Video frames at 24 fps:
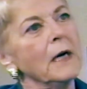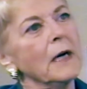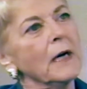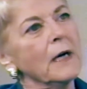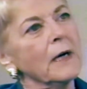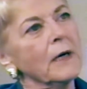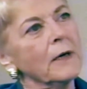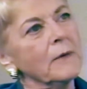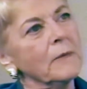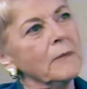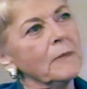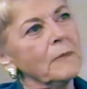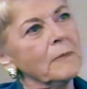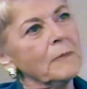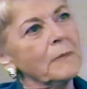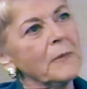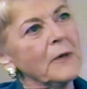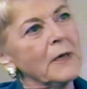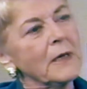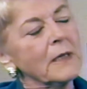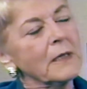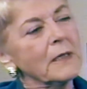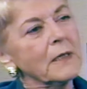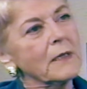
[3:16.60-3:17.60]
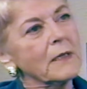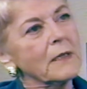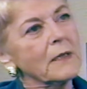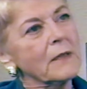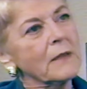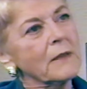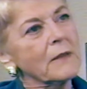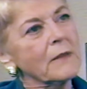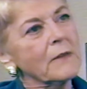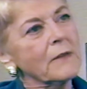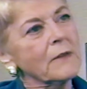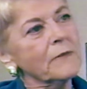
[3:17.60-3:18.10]
Uh, but
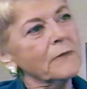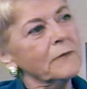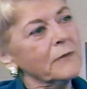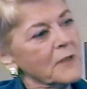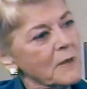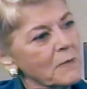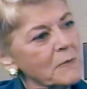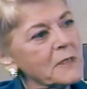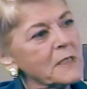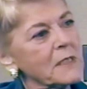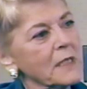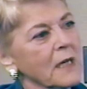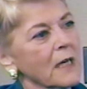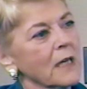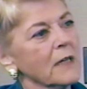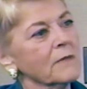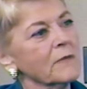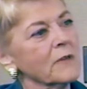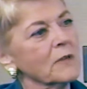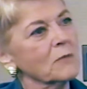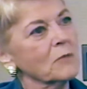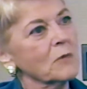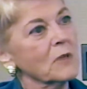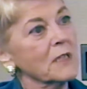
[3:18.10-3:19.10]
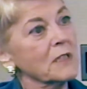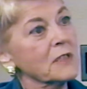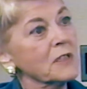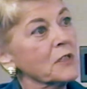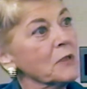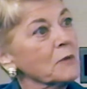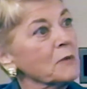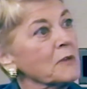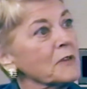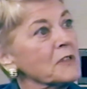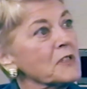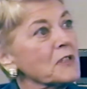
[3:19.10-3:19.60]
the flip side of it was
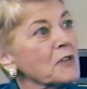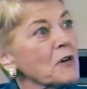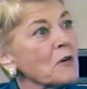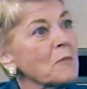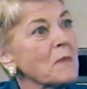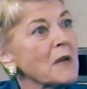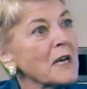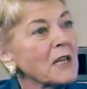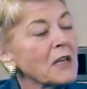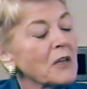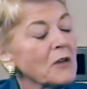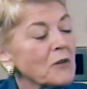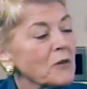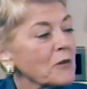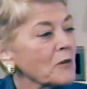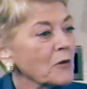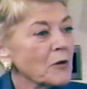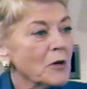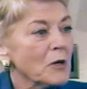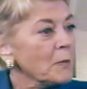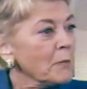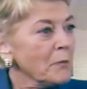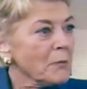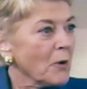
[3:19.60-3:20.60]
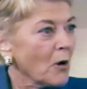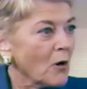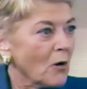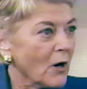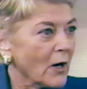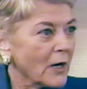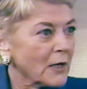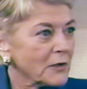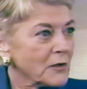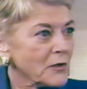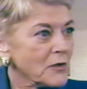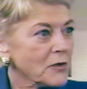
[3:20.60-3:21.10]
there were so many good
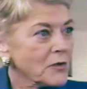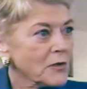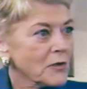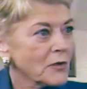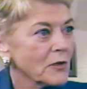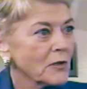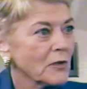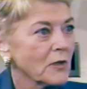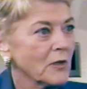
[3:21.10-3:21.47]
parts